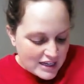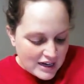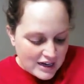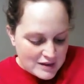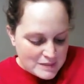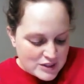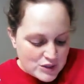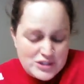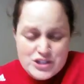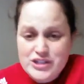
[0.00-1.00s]

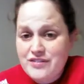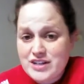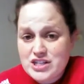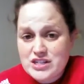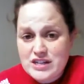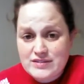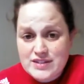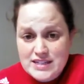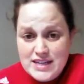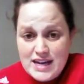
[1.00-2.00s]
So what's your definition of
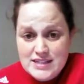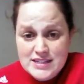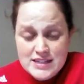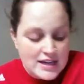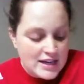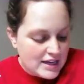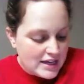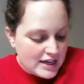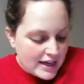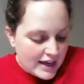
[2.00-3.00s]
success?
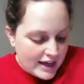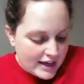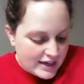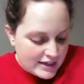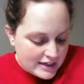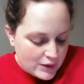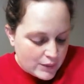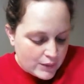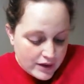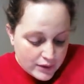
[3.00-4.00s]

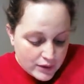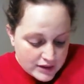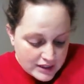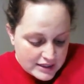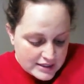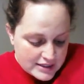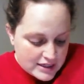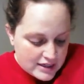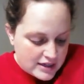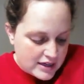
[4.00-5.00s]
And when I wrote these,
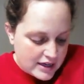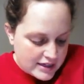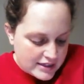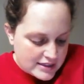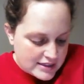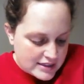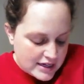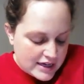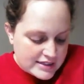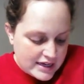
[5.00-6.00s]

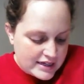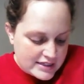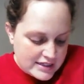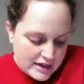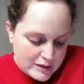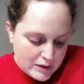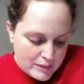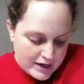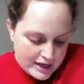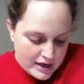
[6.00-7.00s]
I said it's not
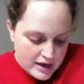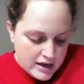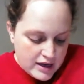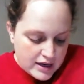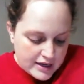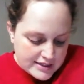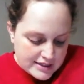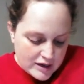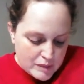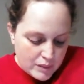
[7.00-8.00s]
about money. It's
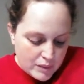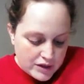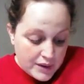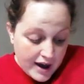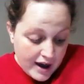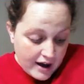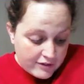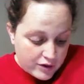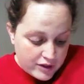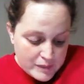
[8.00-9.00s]
not about what you have
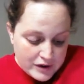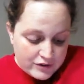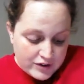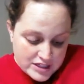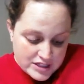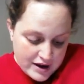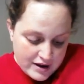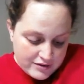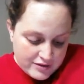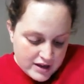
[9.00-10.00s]
or the amount of friends you
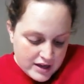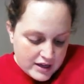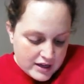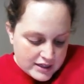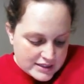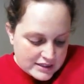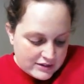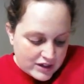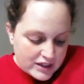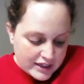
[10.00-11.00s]
have. It's
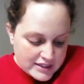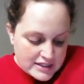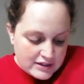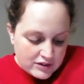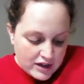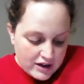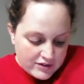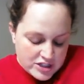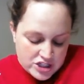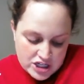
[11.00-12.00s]
leaving a legacy of love
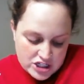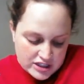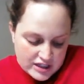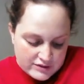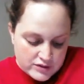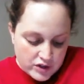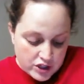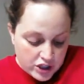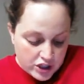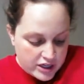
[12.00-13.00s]
and changing lives for
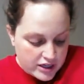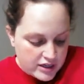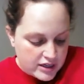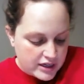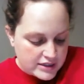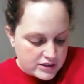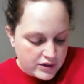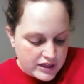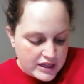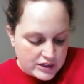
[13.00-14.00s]
good. It's
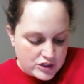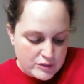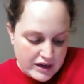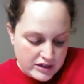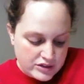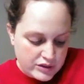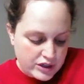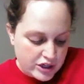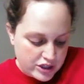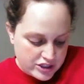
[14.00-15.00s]
going the extra mile to
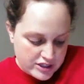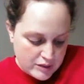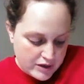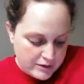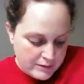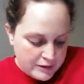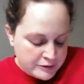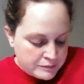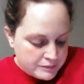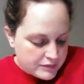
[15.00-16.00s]
encourage someone.
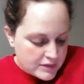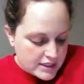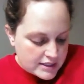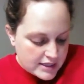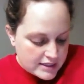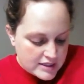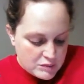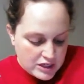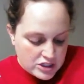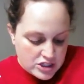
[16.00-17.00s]
Success is
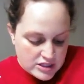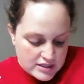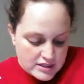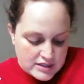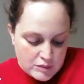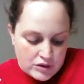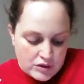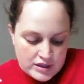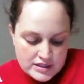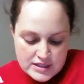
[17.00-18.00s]
being Jesus to someone
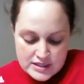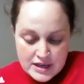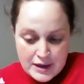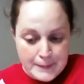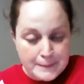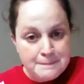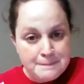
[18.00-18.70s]
who needs to see him.